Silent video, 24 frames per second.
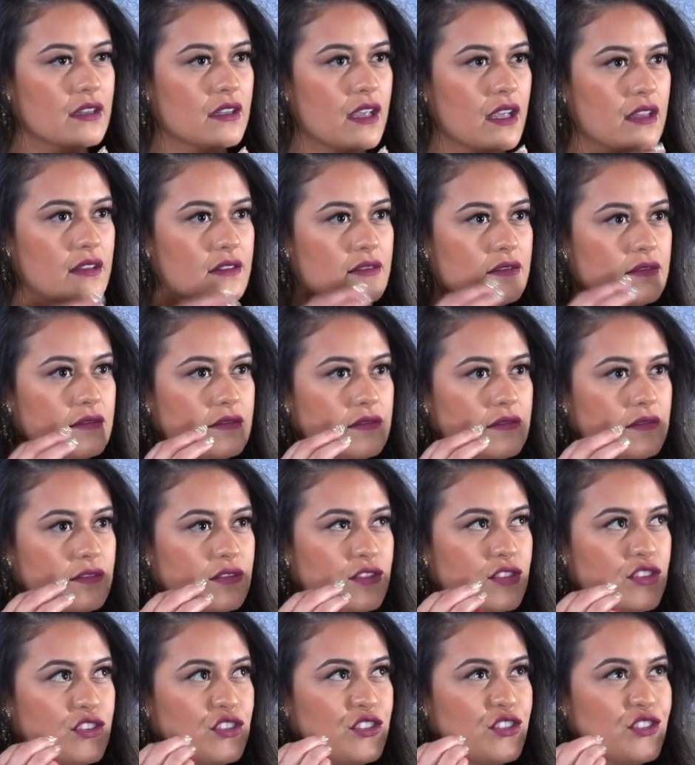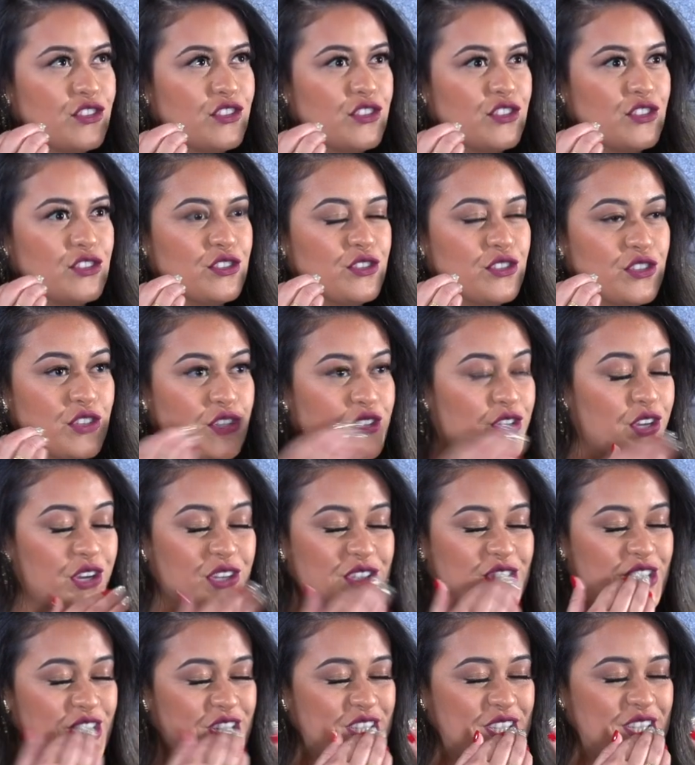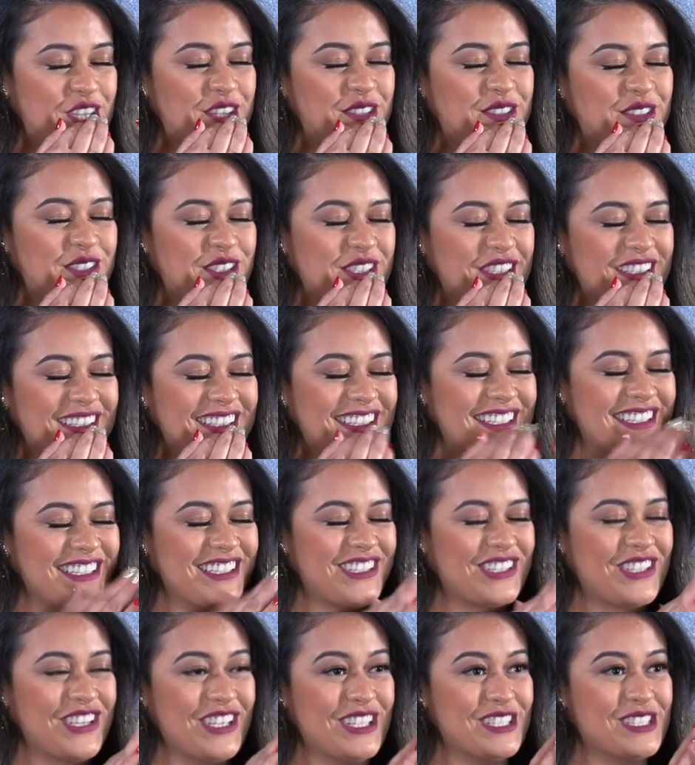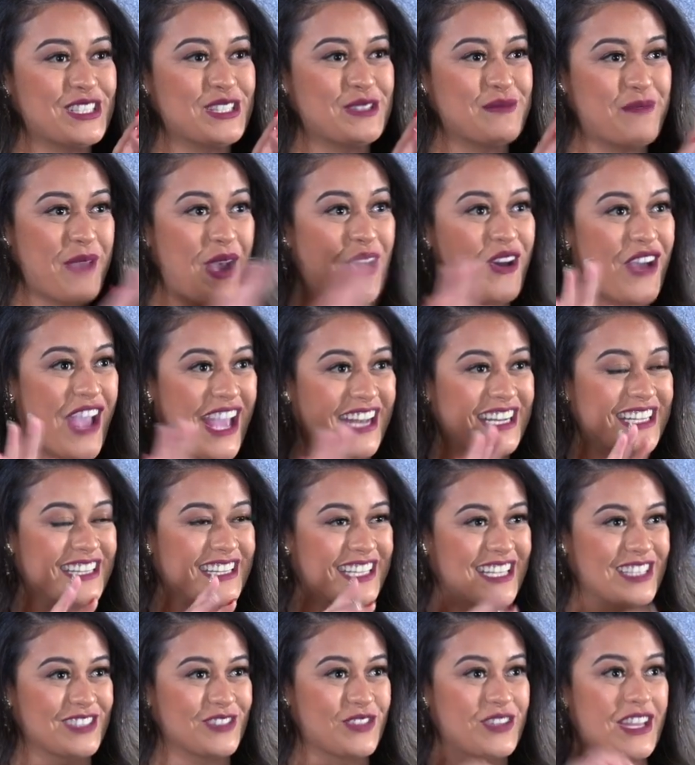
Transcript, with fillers: Like, done. You just couldn't smell anything.